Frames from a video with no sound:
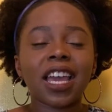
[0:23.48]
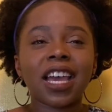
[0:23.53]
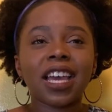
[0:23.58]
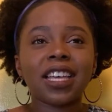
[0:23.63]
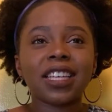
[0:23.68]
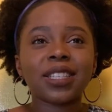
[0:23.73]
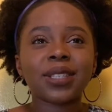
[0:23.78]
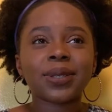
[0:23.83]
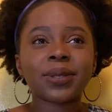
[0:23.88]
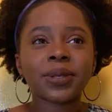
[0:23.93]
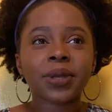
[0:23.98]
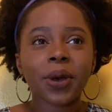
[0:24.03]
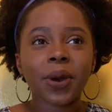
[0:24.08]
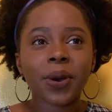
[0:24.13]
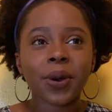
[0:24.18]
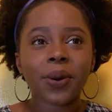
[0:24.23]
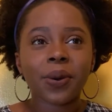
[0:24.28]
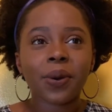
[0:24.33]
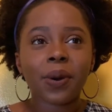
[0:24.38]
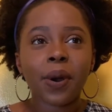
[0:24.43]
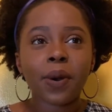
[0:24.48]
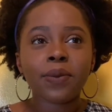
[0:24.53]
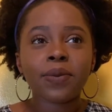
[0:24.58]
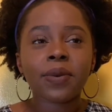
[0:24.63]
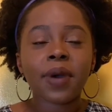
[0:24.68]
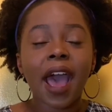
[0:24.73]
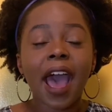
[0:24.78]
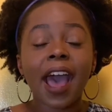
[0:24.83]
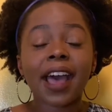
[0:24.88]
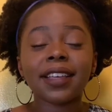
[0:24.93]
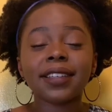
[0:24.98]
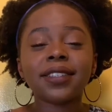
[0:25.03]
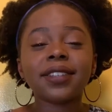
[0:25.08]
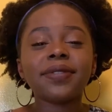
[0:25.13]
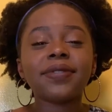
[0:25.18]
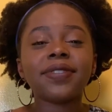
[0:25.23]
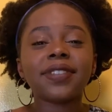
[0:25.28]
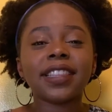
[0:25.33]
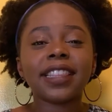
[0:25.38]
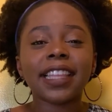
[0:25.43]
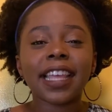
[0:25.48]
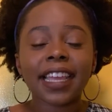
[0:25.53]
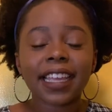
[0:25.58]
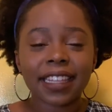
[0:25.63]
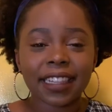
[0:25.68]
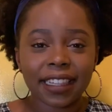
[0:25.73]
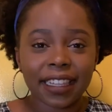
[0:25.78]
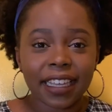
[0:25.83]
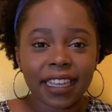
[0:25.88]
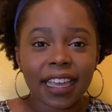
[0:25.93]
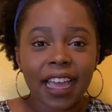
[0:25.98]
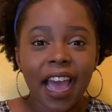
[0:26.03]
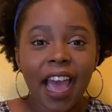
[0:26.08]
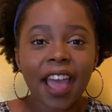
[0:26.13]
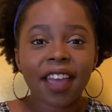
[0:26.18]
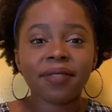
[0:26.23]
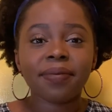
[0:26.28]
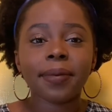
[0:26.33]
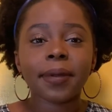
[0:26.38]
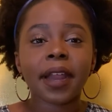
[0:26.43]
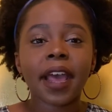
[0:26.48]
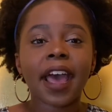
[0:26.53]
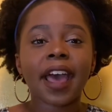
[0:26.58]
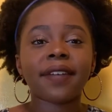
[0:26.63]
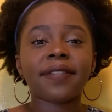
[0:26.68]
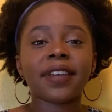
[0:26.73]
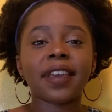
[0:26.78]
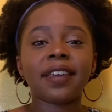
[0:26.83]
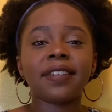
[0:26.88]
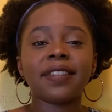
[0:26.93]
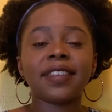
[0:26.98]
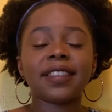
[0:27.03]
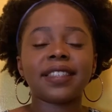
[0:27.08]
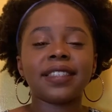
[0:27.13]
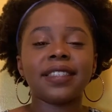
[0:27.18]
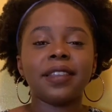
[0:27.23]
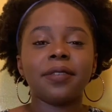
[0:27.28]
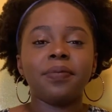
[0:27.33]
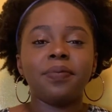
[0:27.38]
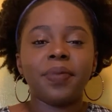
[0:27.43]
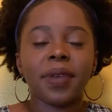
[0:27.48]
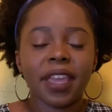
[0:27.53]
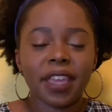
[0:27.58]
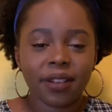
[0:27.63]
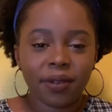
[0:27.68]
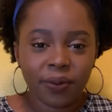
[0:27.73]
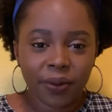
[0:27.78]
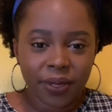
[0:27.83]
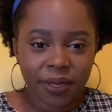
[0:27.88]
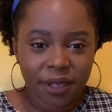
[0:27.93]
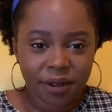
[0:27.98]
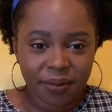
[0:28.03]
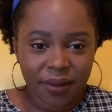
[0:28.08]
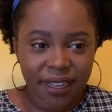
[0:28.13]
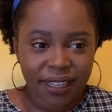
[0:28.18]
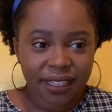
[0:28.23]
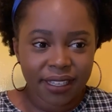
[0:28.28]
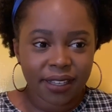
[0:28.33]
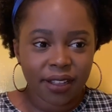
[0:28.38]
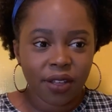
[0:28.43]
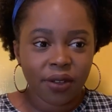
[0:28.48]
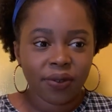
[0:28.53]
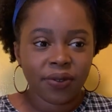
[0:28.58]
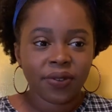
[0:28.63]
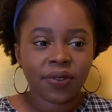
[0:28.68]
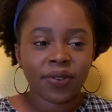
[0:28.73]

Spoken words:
So as of lately, I've been having this debate within myself.